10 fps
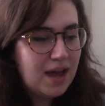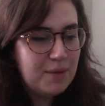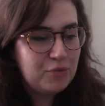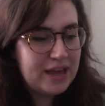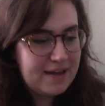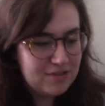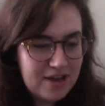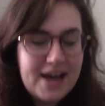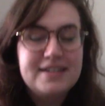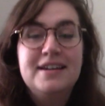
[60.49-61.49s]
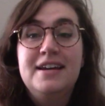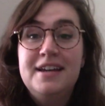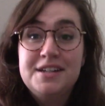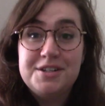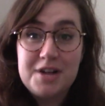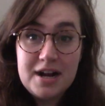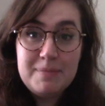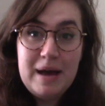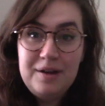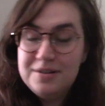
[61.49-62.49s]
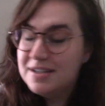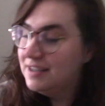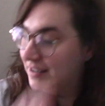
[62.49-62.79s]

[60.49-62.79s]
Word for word: We have a lot to talk about.